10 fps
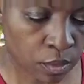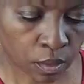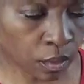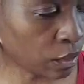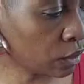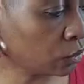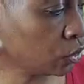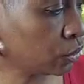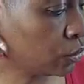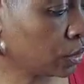All I'm
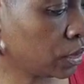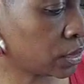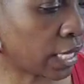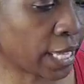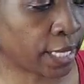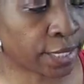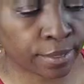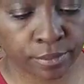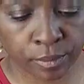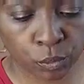doing is
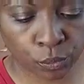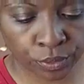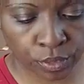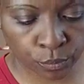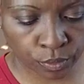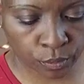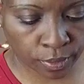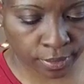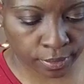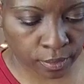adding some greenery
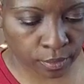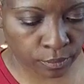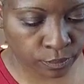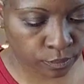right now